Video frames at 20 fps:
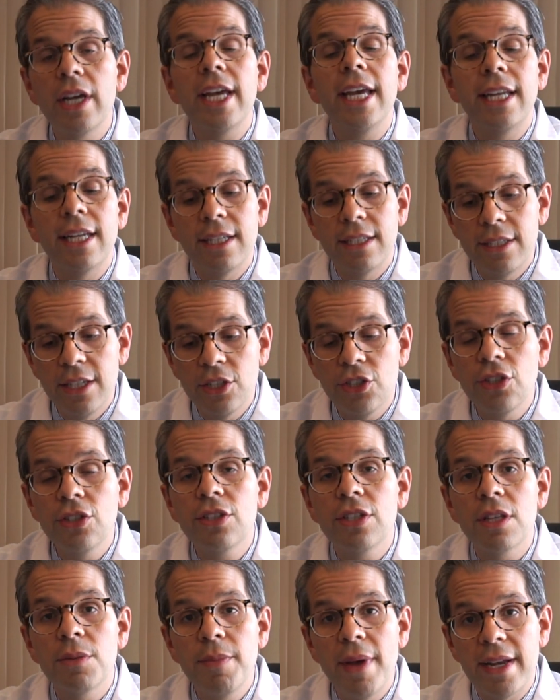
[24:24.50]
In addition
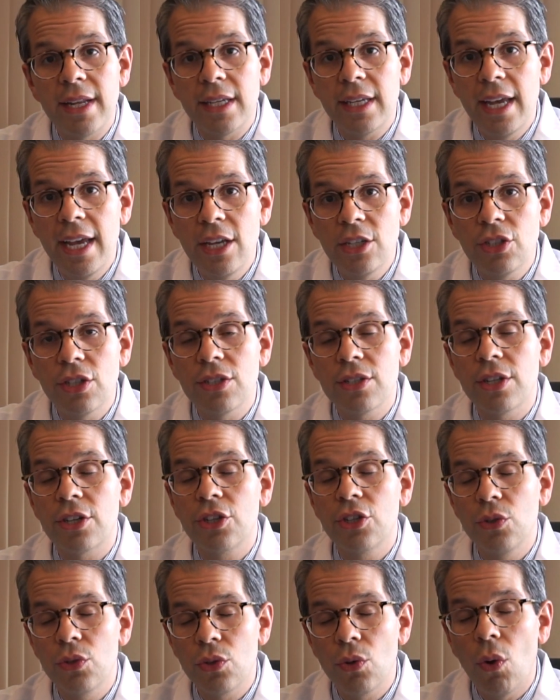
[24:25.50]
to the medications that are
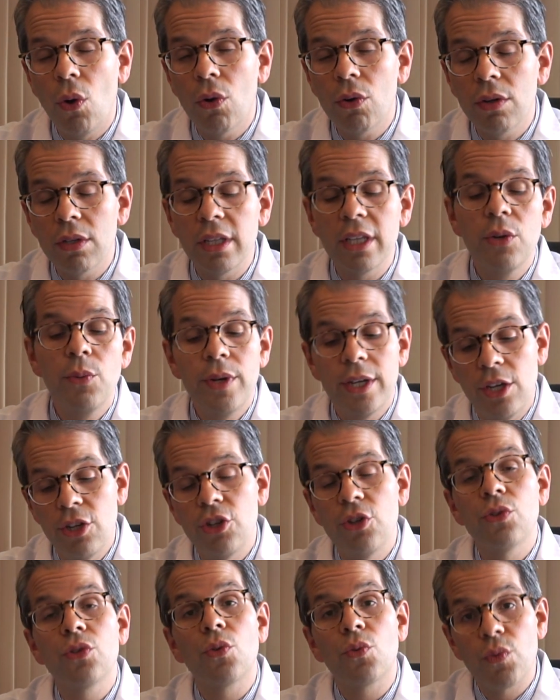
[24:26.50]
used orally, we can
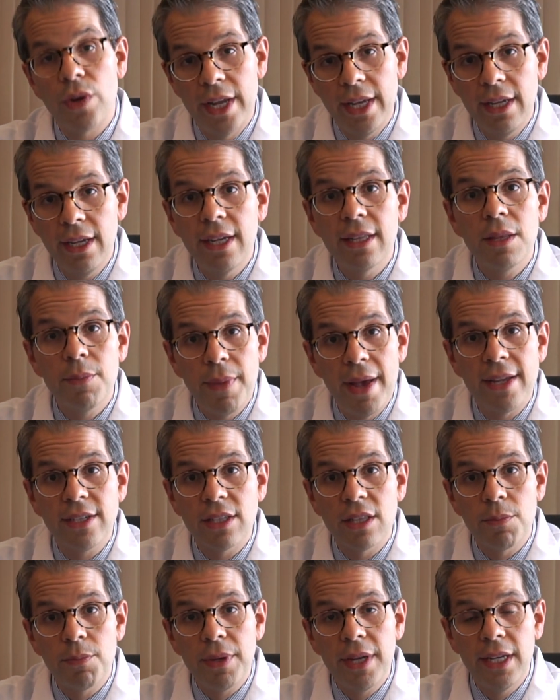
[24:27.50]
use a ring at the base
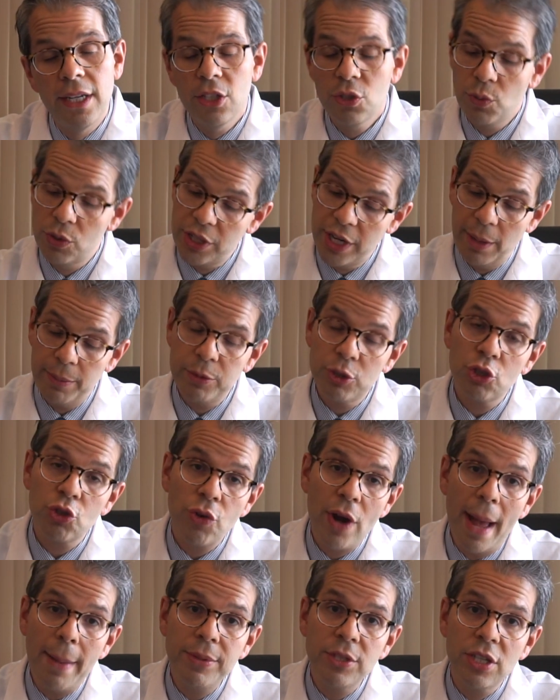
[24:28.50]
of the penis, which helps
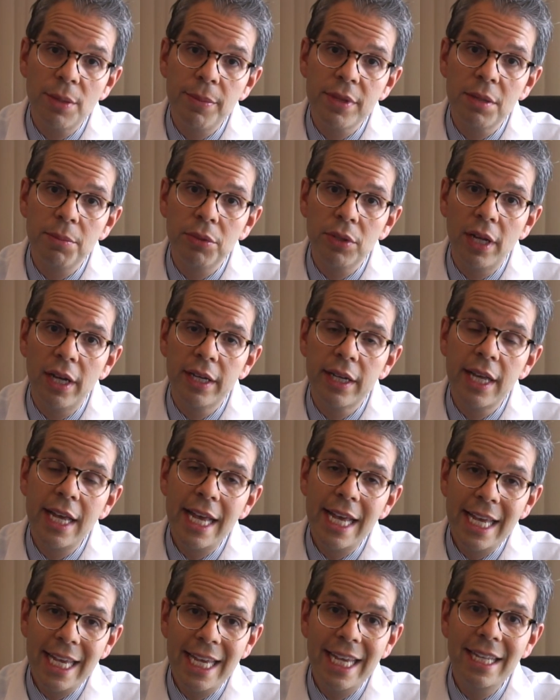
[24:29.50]
trap some of the blood
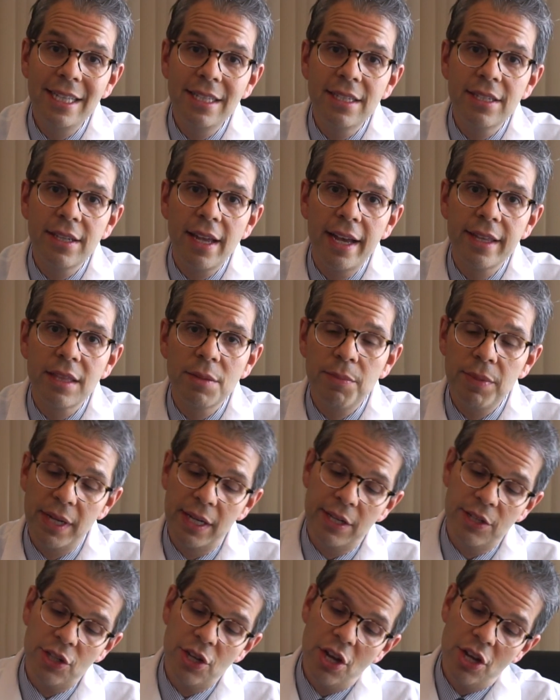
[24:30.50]
inside the
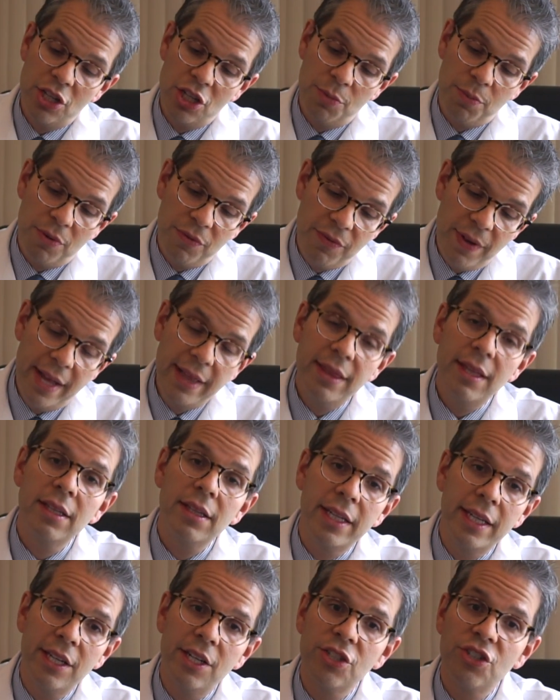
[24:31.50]
penis to prevent the
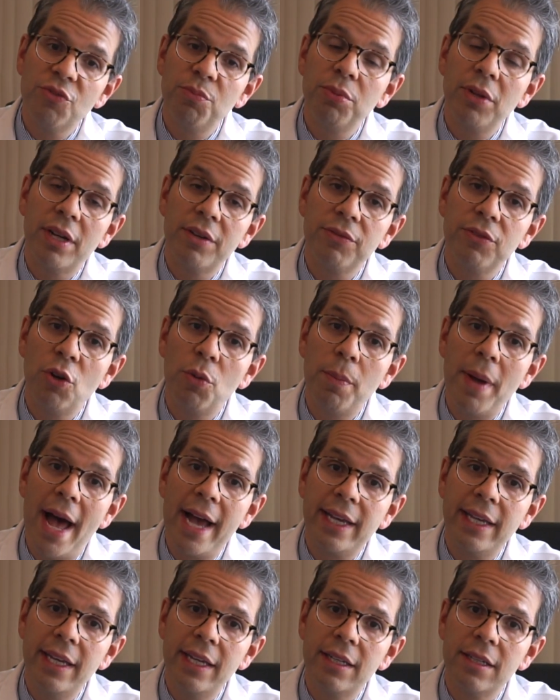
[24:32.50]
leakage of blood flow
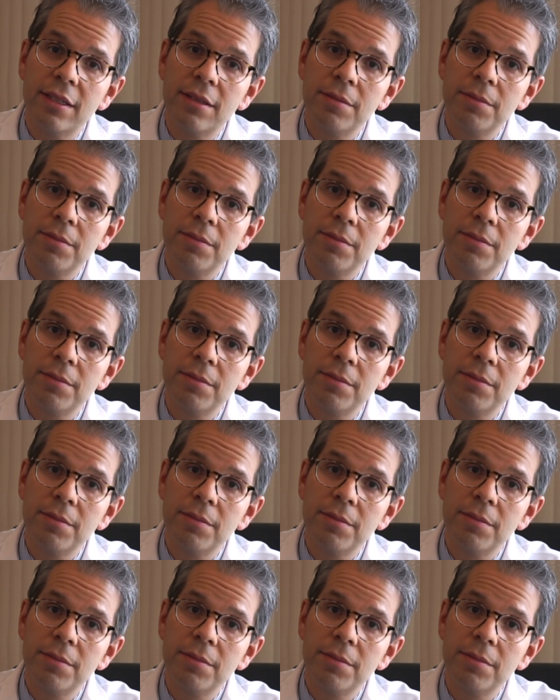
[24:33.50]
back in.